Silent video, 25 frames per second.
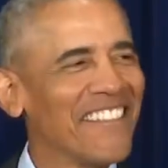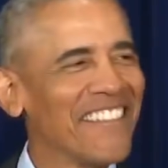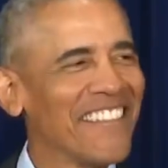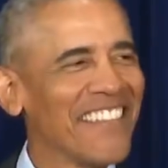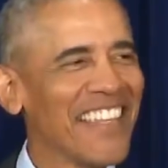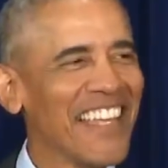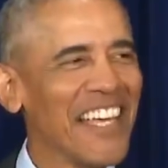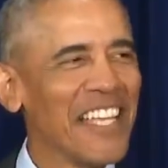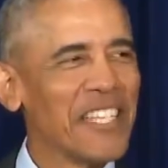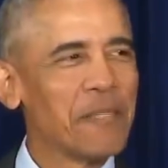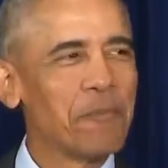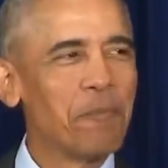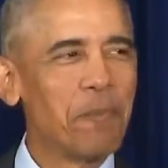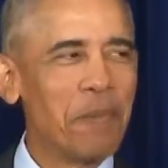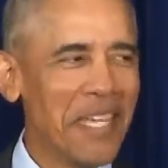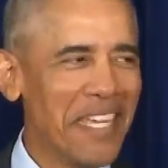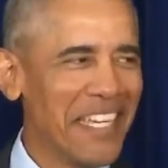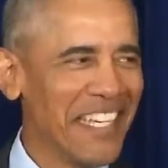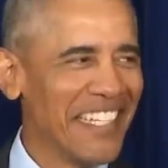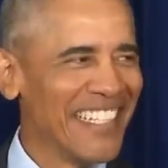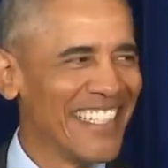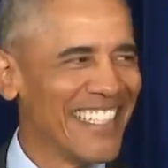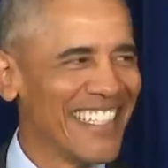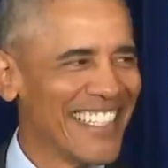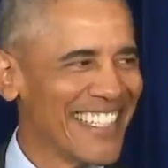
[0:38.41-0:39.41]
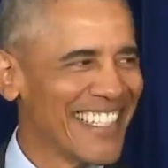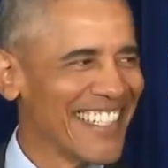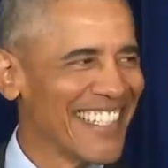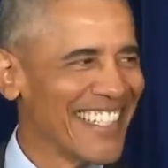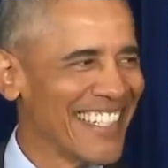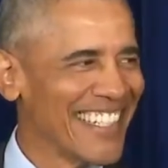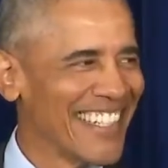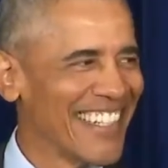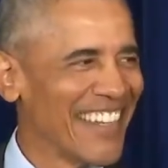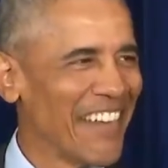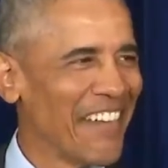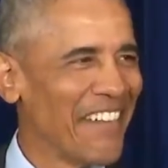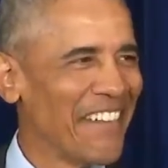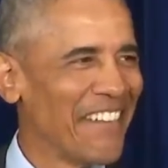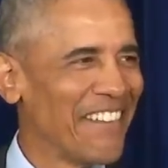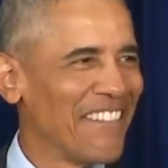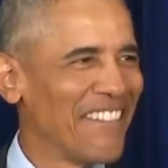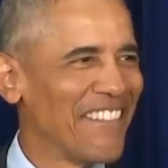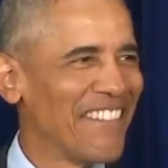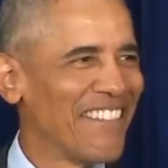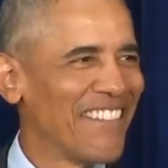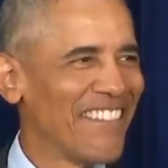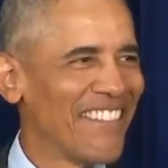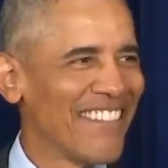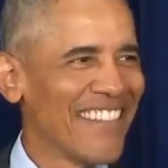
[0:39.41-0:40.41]
That's beans.
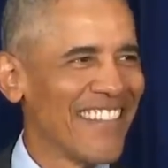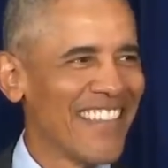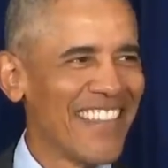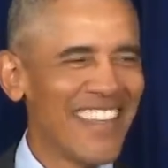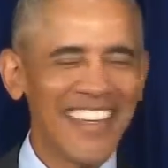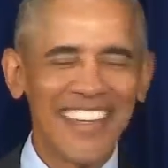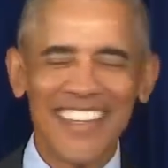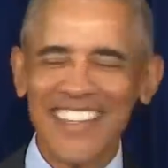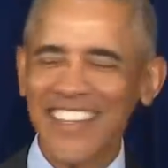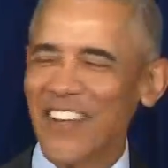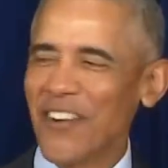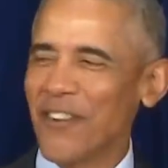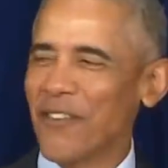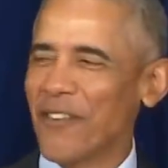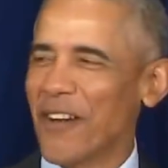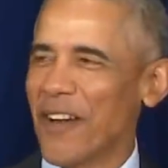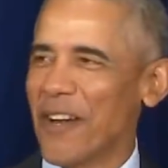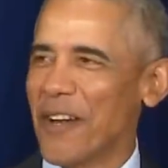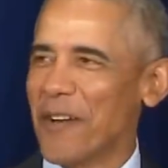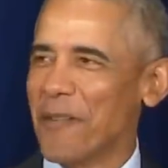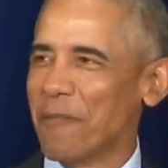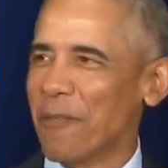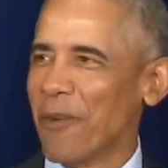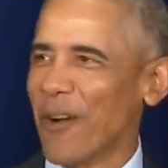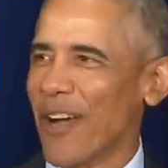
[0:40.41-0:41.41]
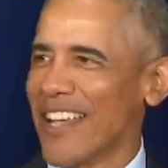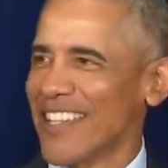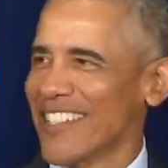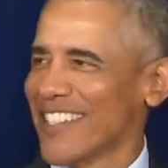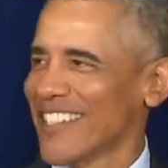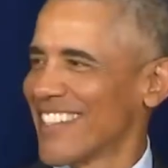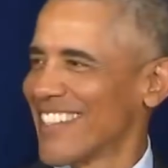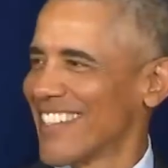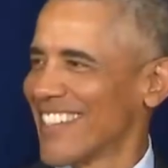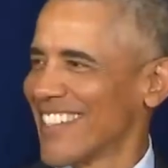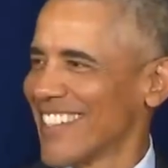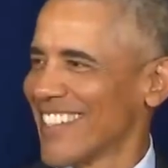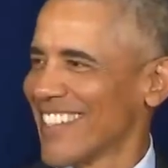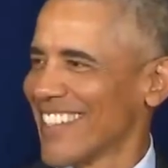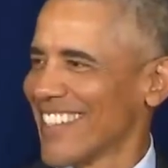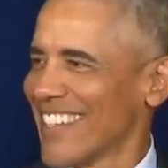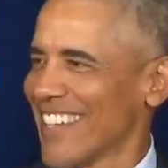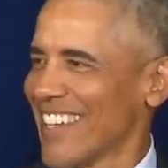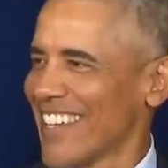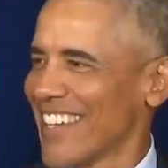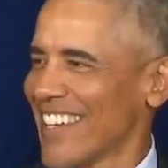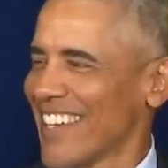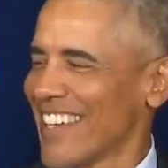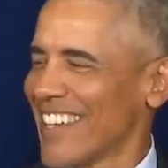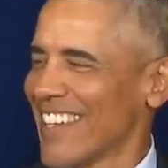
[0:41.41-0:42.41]
They, they were very impressed
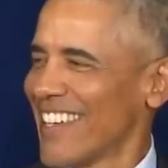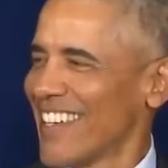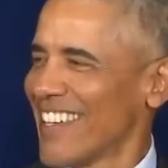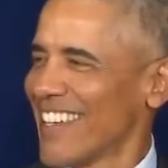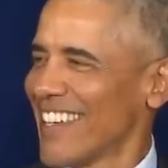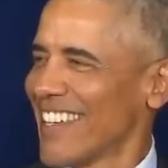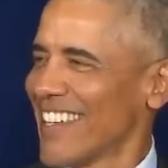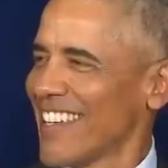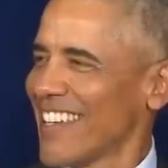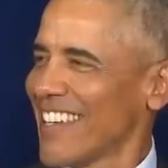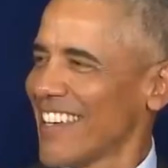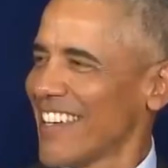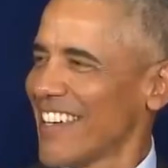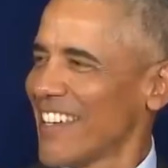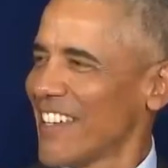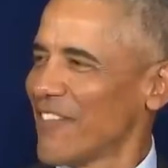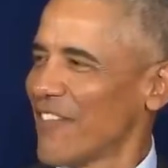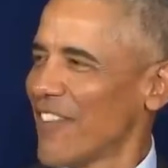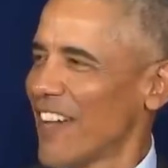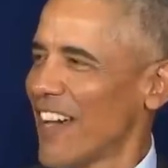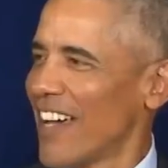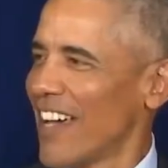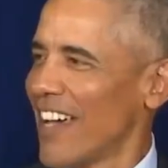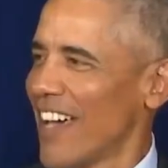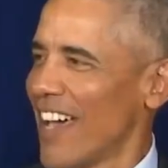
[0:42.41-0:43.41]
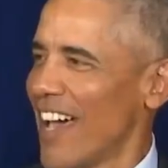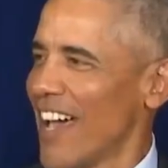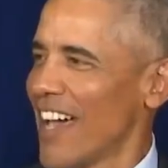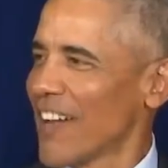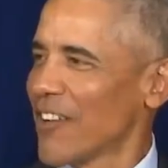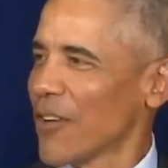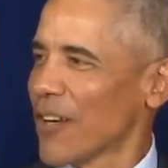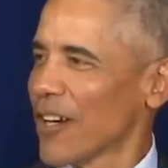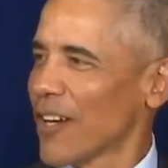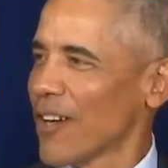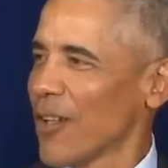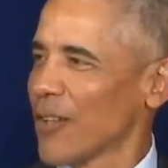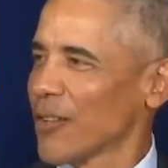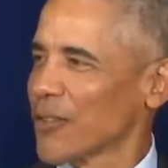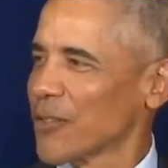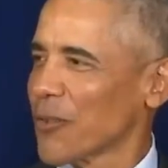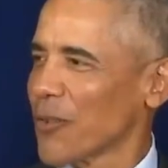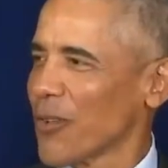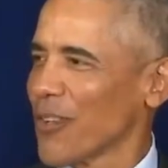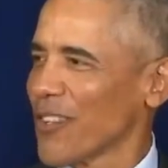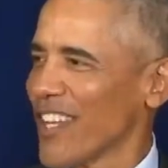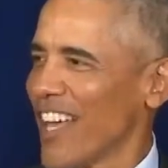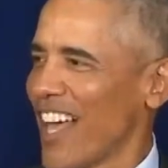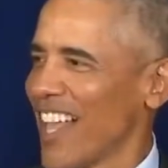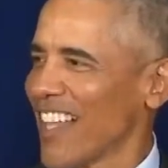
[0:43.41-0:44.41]
at my agricultural
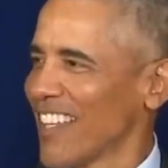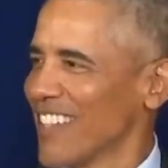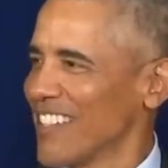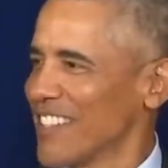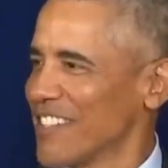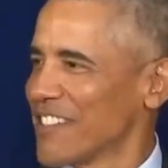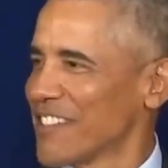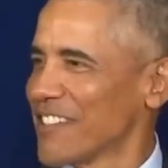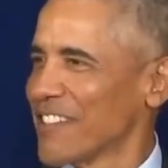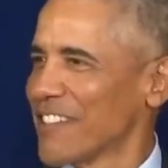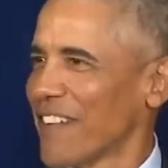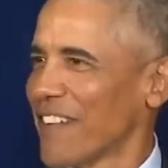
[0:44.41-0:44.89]
knowledge.